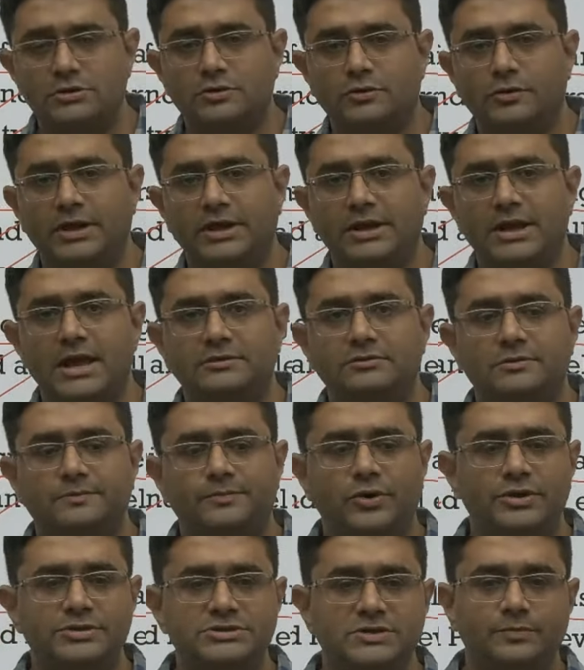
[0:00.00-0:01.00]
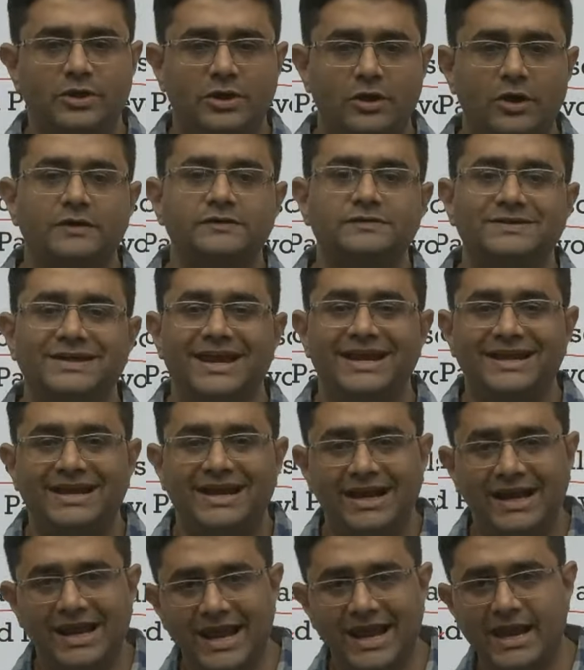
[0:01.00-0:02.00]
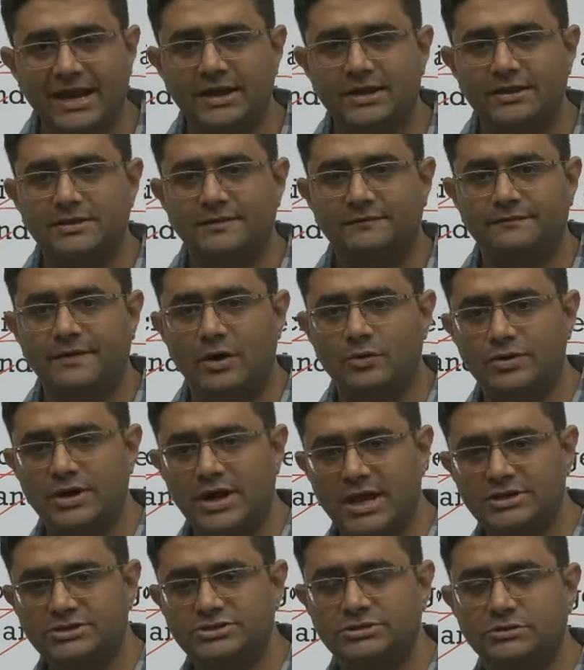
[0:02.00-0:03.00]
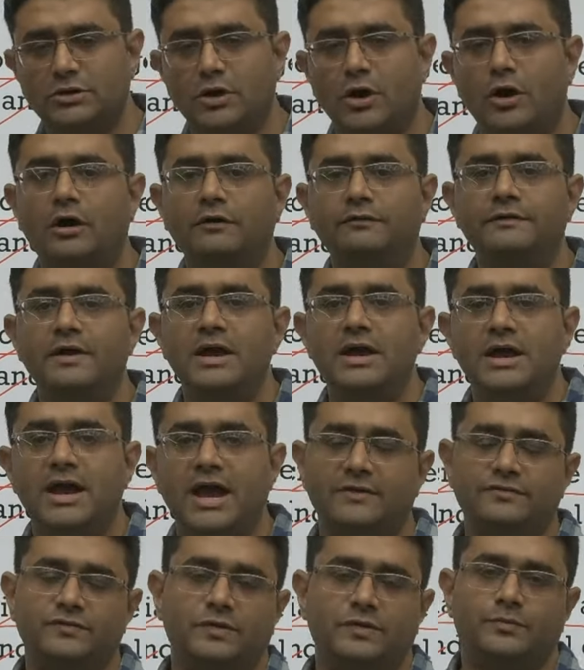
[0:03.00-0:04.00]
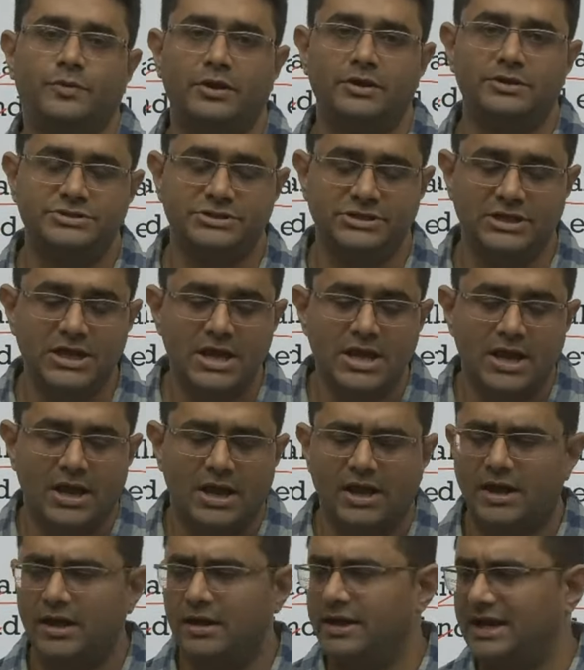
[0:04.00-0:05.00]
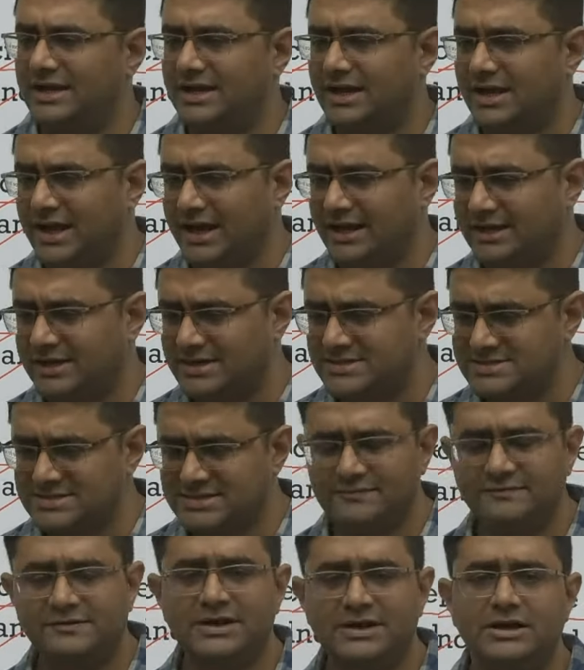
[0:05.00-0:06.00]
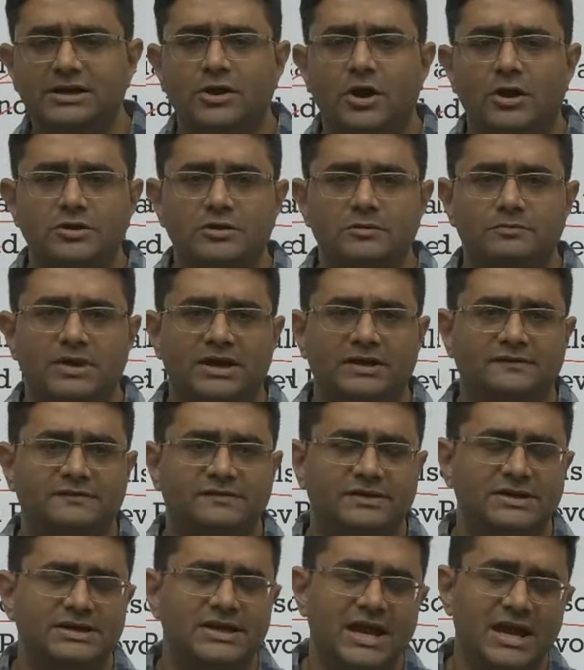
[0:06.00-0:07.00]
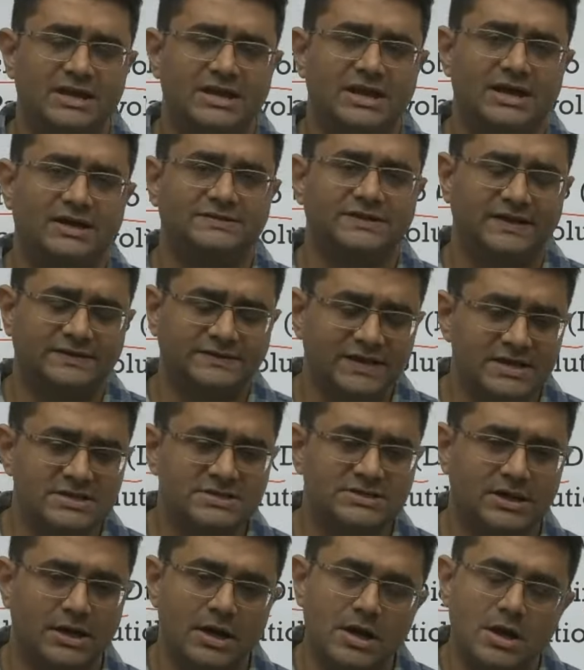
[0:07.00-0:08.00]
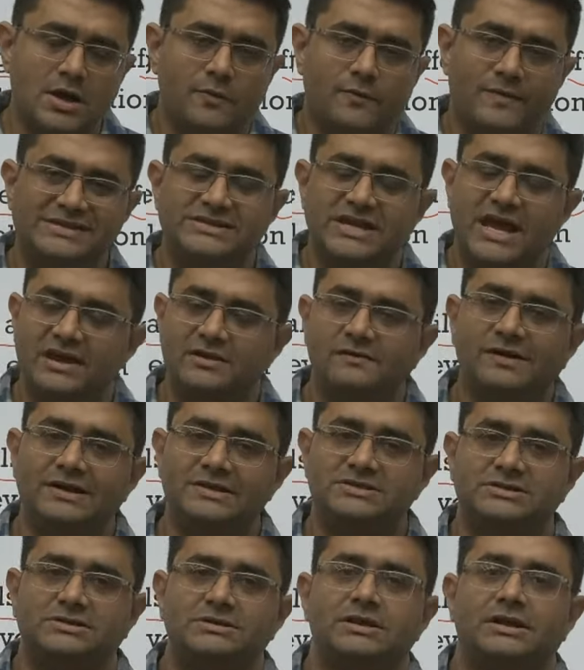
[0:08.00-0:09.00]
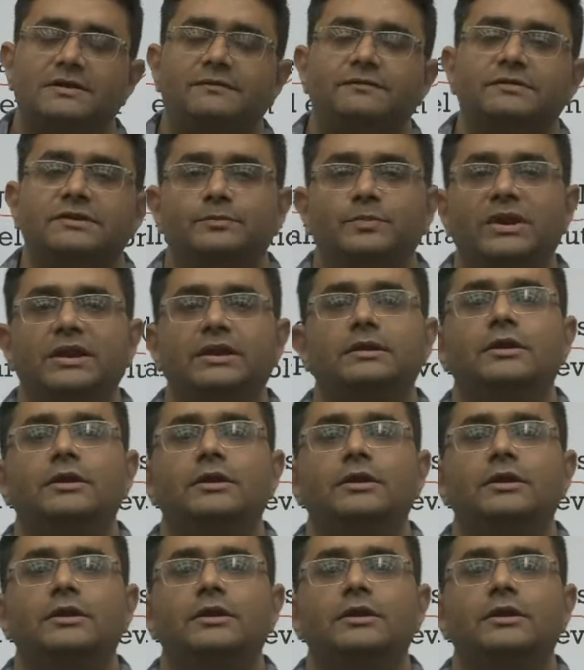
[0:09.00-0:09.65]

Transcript: role in anthropology because it laid the foundation of anthropology. It collected several documents and data, etc., which enriched the discipline